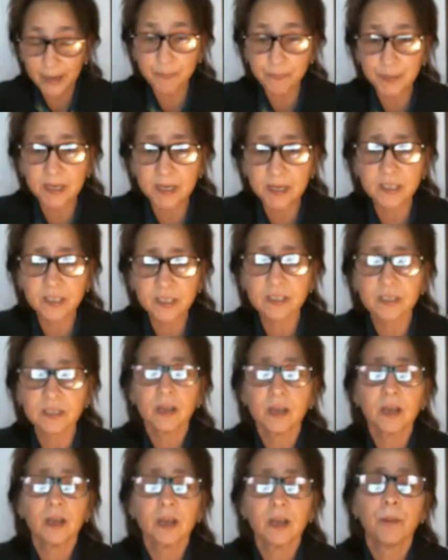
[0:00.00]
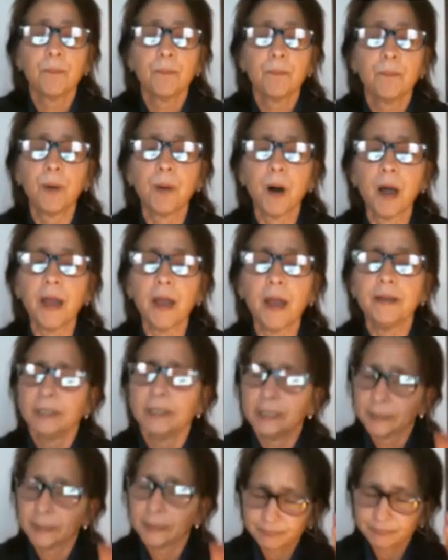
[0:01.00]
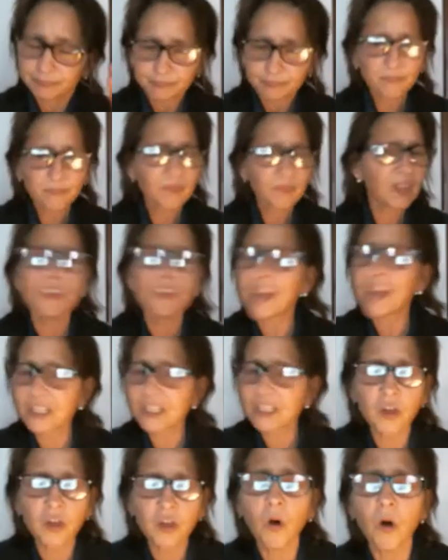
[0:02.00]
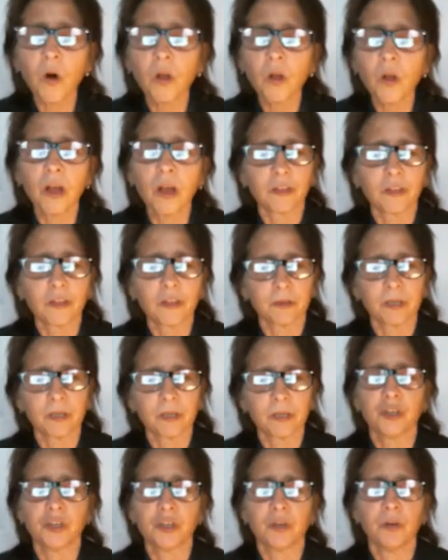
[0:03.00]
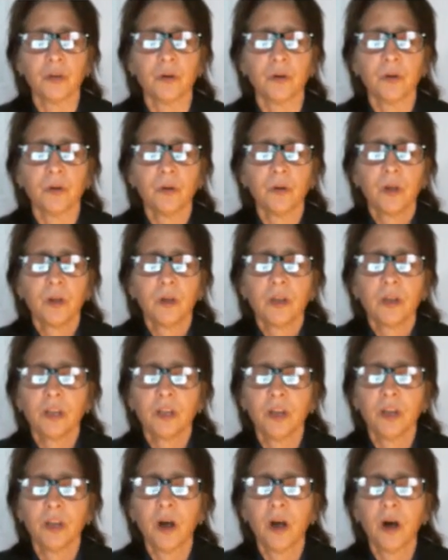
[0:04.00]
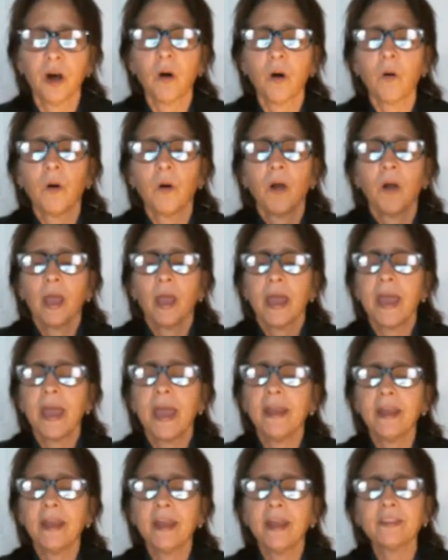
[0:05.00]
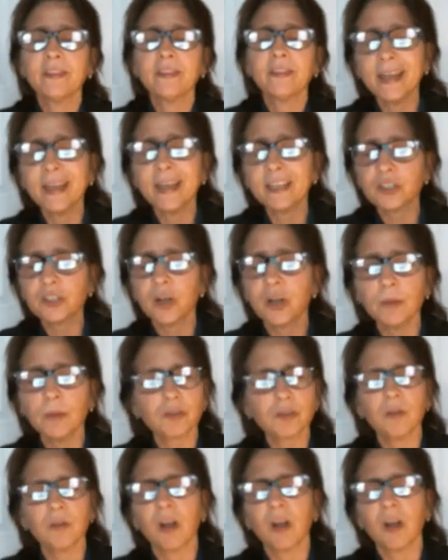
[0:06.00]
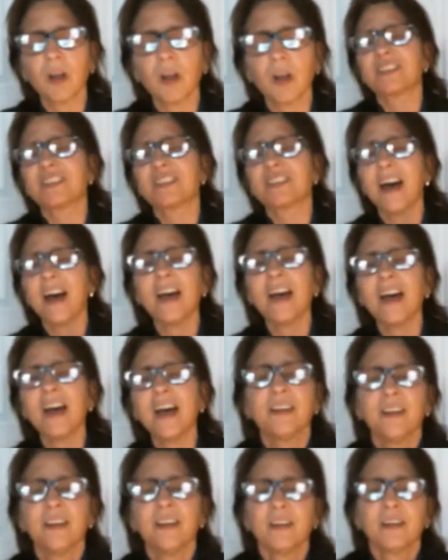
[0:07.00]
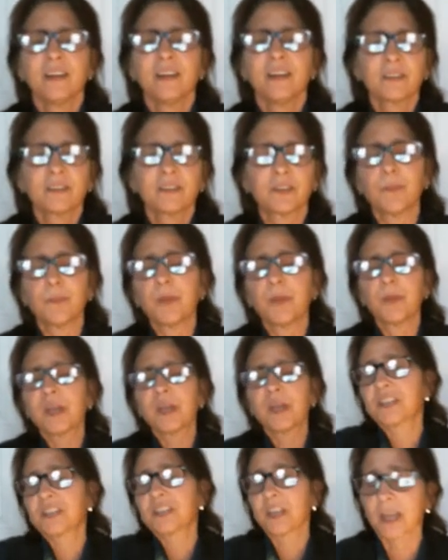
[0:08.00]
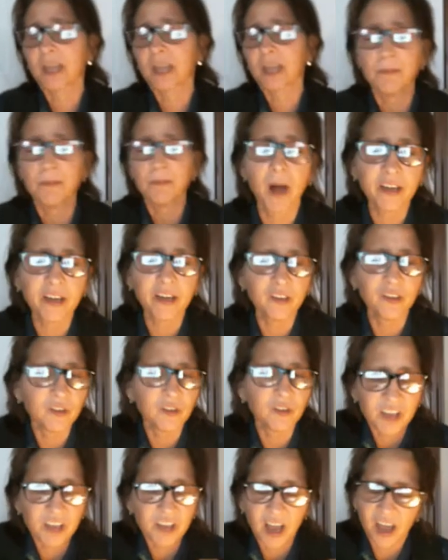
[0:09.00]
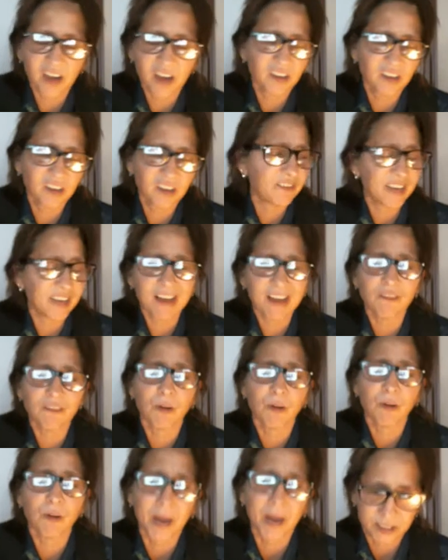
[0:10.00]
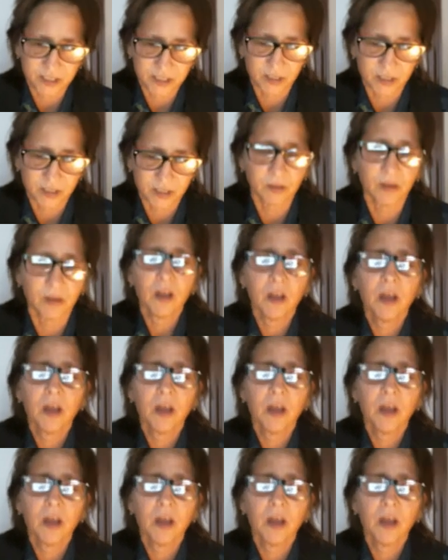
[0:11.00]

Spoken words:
peace. But that's a whole other issue, you know. And Lance Armstrong is not the biggest thing in my news, I don't even have a bicycle.